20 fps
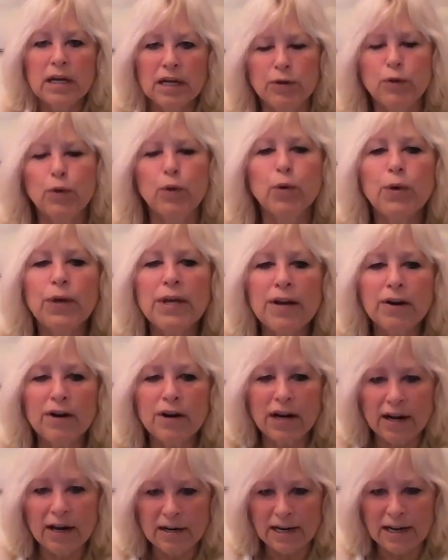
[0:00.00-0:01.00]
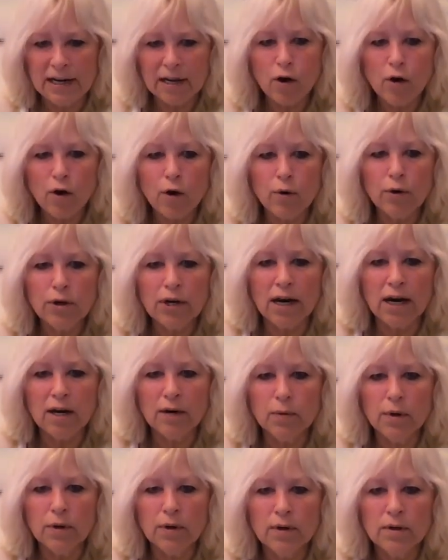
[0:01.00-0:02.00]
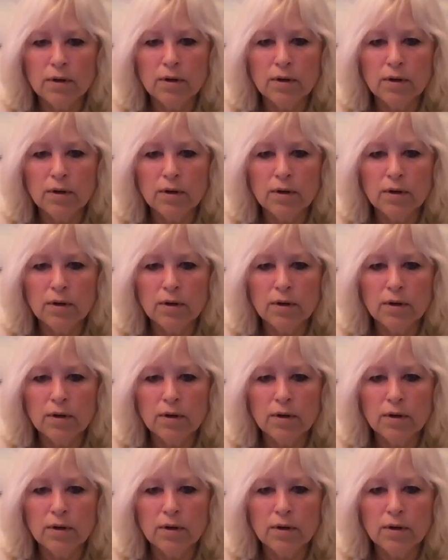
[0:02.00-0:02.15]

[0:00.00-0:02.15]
Do you hear an echo now?